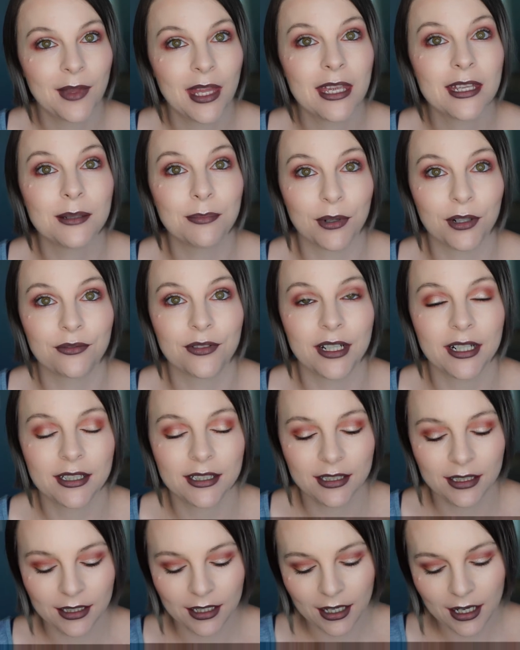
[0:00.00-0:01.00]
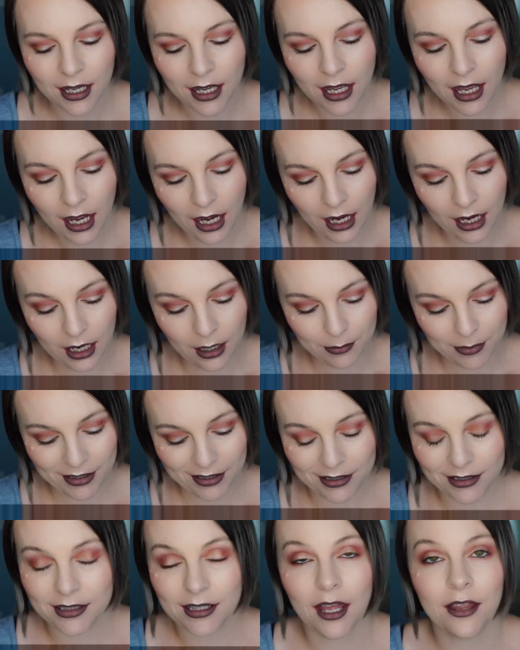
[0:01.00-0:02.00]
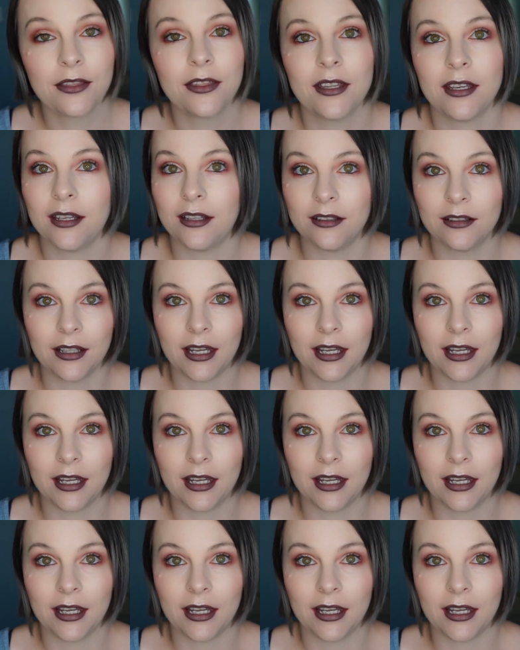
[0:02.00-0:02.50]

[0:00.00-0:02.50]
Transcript: It's perfect. It is nothing